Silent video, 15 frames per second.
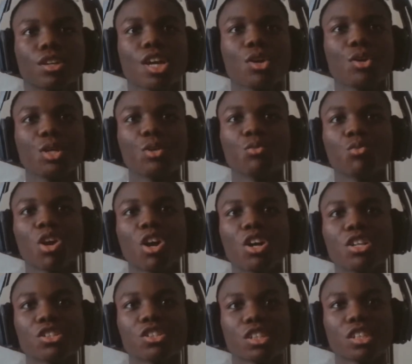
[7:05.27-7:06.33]
Look how he
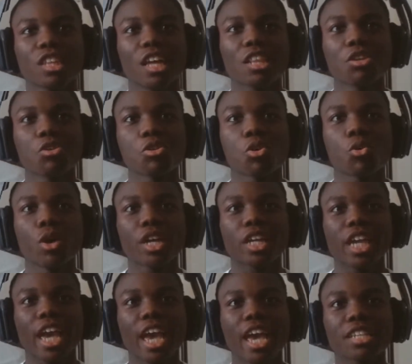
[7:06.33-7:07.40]
runs. Look at that little
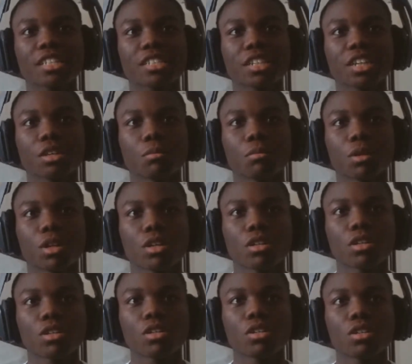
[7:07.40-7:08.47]
quick ass nigga,
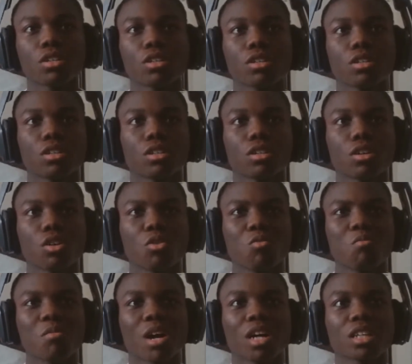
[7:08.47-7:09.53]
bro.
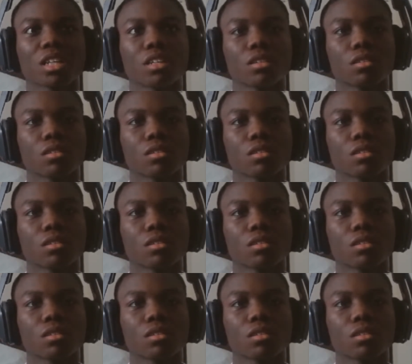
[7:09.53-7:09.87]
Oh my.